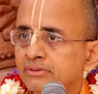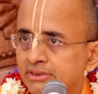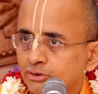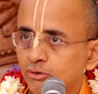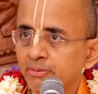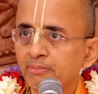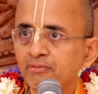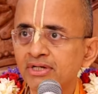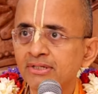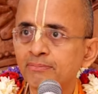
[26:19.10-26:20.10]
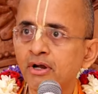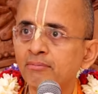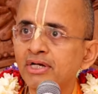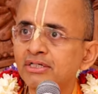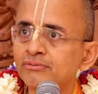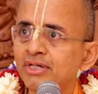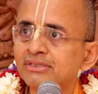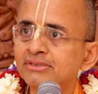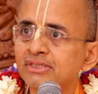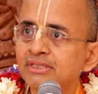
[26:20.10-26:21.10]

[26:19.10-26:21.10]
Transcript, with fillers: these two people were the prominent ones,